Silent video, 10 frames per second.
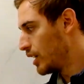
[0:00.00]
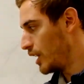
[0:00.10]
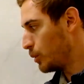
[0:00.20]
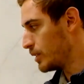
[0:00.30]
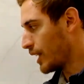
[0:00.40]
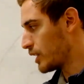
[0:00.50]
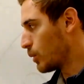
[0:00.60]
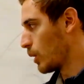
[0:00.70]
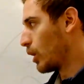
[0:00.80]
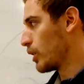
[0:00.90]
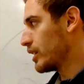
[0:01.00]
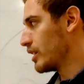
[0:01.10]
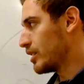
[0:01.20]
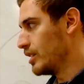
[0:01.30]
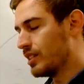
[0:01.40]
It would take you a longer
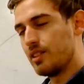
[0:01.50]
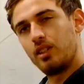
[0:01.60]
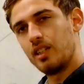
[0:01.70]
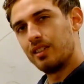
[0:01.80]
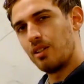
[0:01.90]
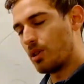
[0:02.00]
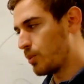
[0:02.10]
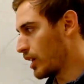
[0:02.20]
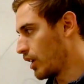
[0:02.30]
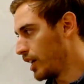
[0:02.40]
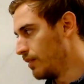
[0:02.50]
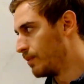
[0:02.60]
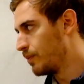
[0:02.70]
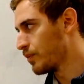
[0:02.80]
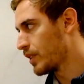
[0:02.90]
distance, as you can see with the red
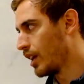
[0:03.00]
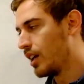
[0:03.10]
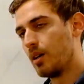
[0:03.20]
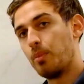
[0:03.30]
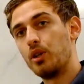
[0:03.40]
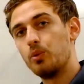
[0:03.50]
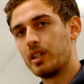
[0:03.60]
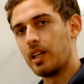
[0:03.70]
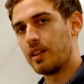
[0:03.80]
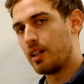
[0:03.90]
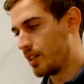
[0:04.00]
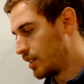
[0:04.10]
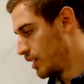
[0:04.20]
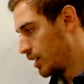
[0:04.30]
line, but you would get there.